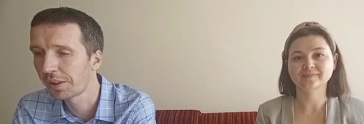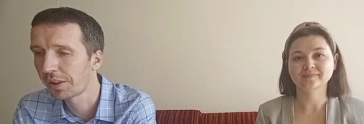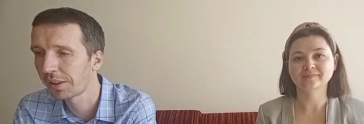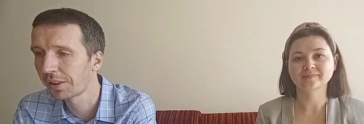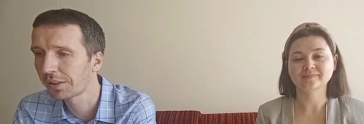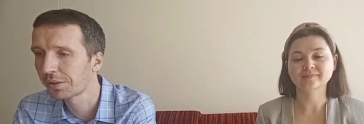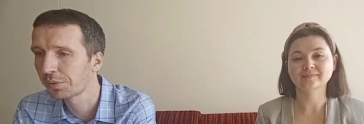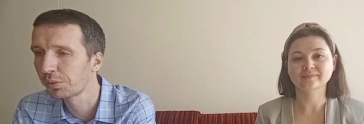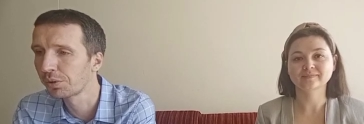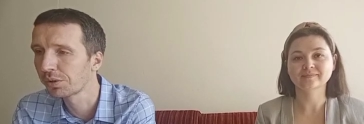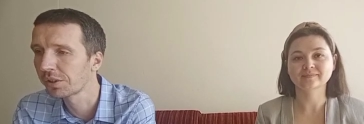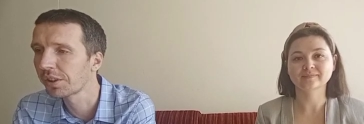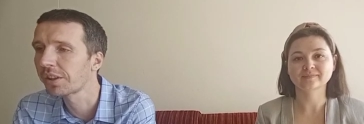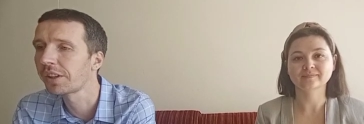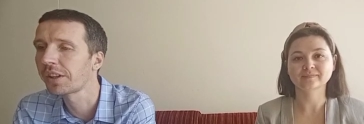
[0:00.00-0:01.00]
Speaker 1: That
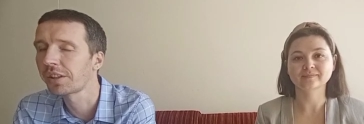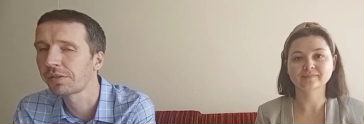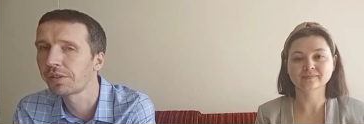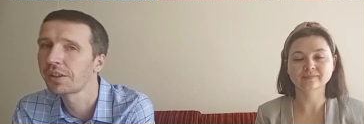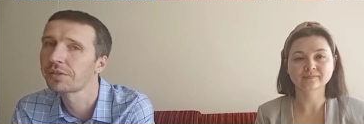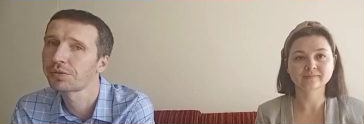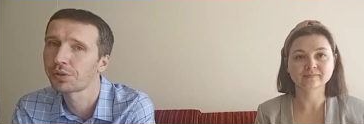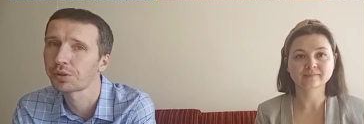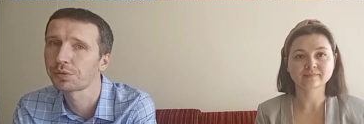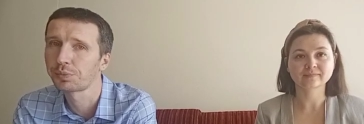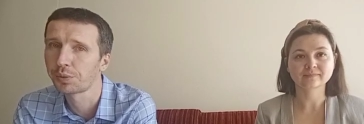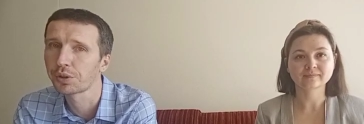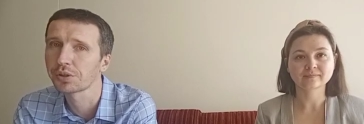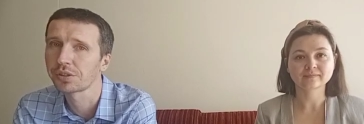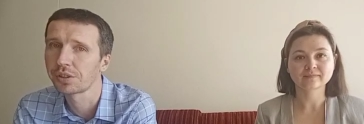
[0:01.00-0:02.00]
was a great event for
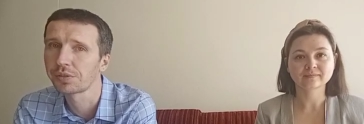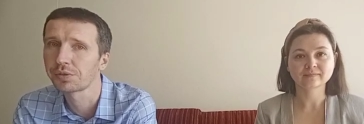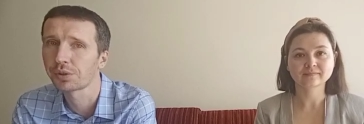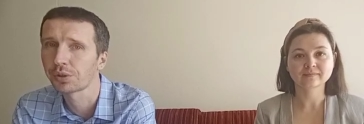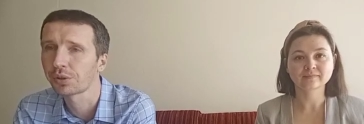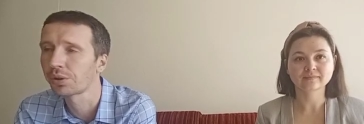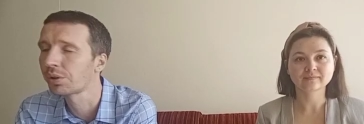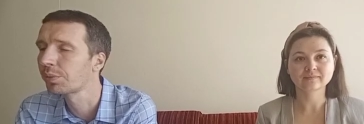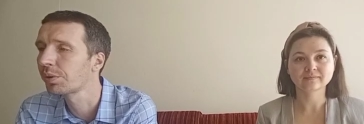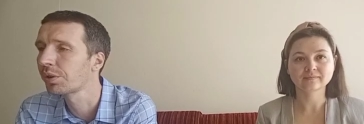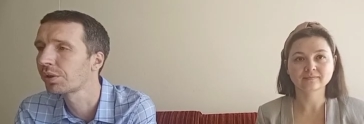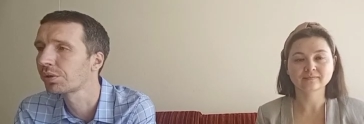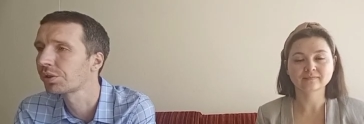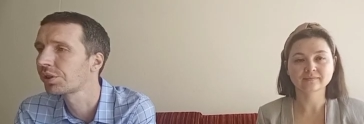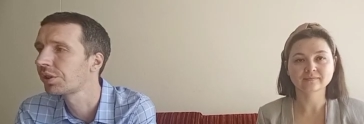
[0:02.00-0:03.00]
personally for her,
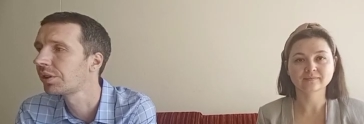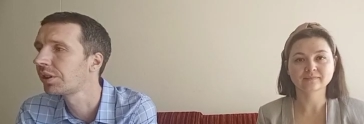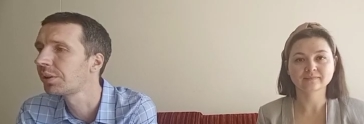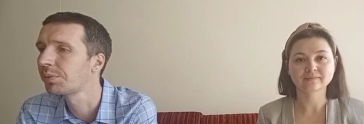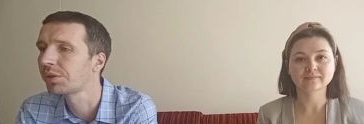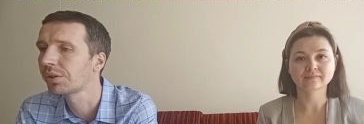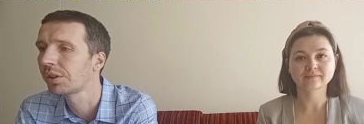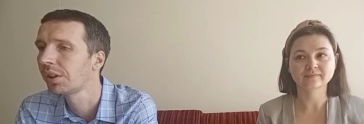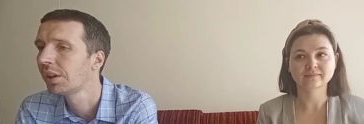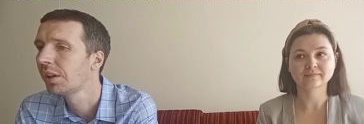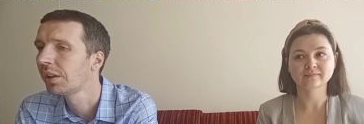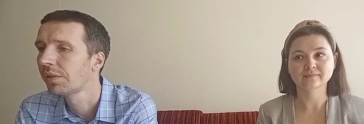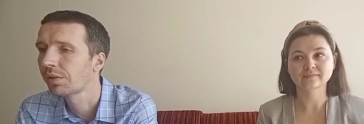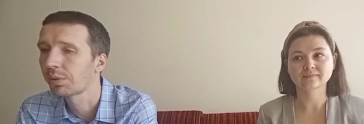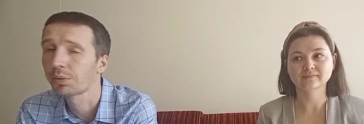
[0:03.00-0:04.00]
because she dreamed
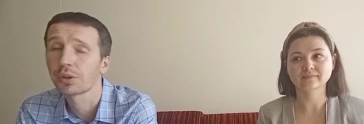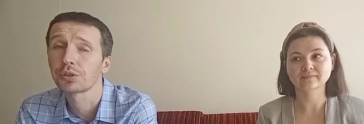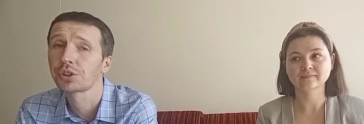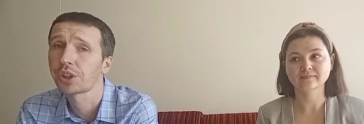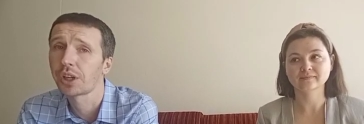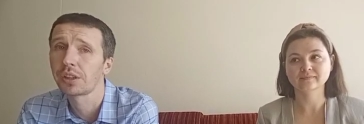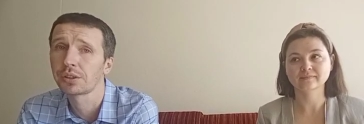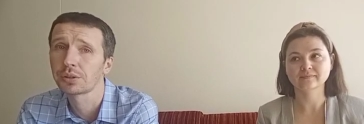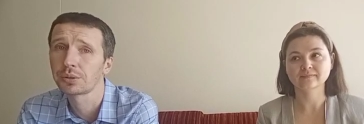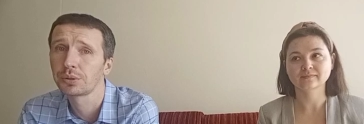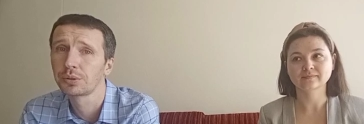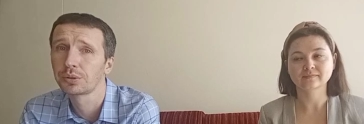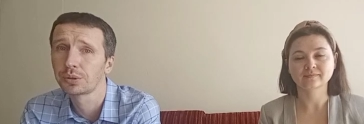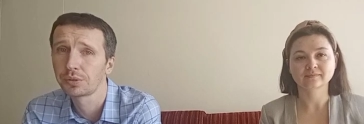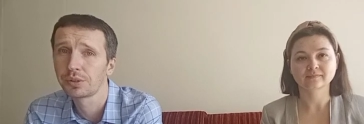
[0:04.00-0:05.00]
from her
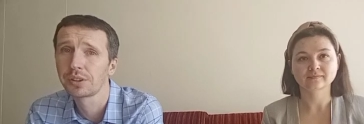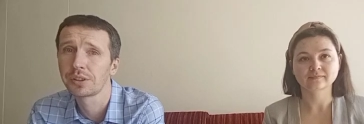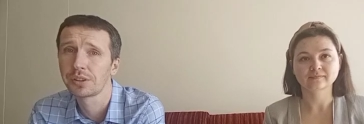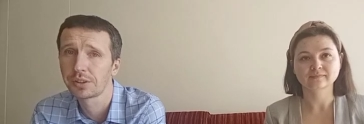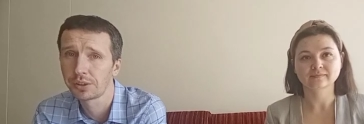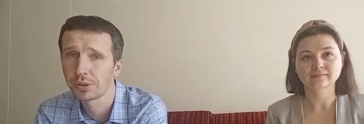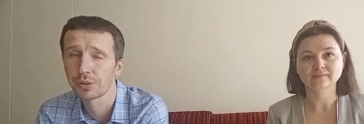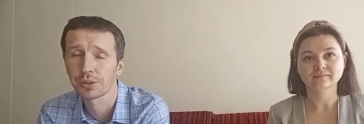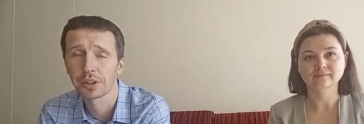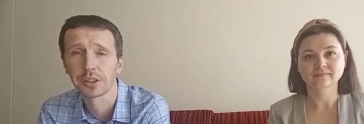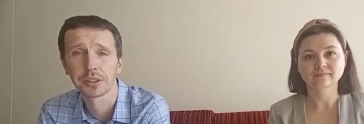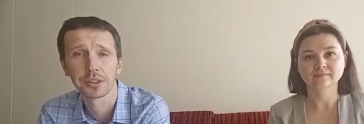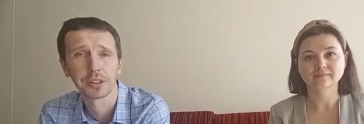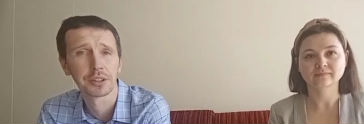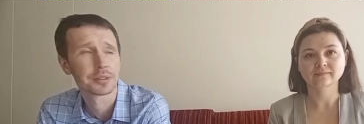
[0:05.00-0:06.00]
childhood to visit your
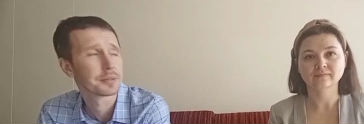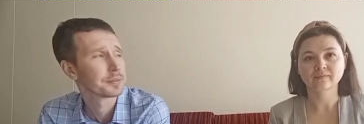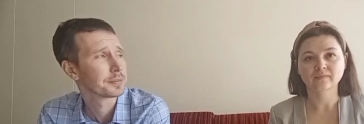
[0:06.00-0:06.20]
country.